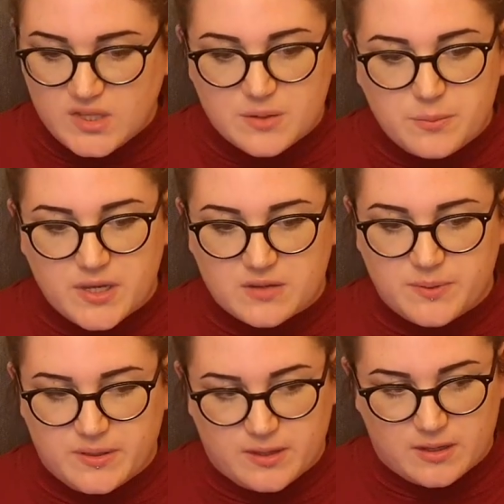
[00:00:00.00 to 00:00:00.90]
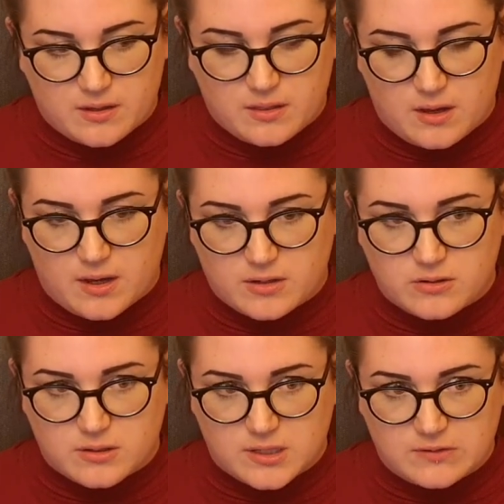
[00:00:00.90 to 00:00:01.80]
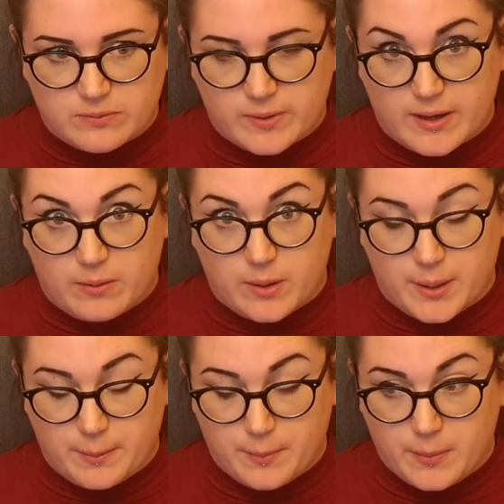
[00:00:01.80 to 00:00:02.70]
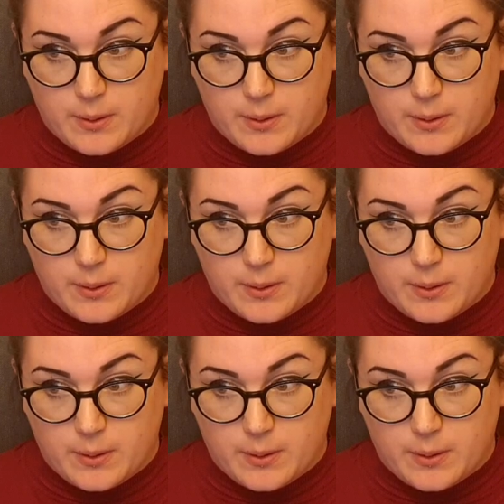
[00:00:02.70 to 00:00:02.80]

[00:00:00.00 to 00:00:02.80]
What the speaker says: make me think that I couldn't live without him.